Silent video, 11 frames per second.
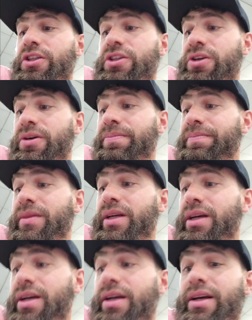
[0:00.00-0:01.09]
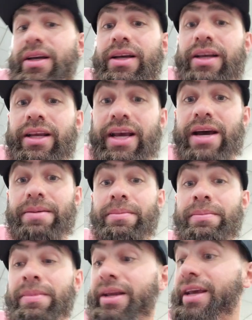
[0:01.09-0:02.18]
So yeah,
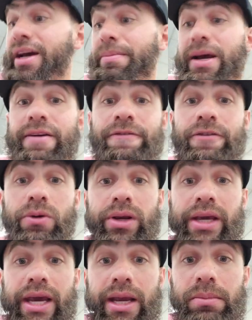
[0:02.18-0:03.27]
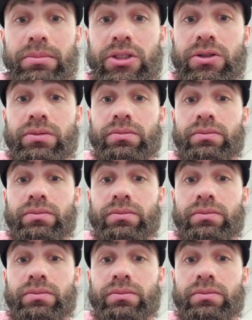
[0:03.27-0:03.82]
man. 4 games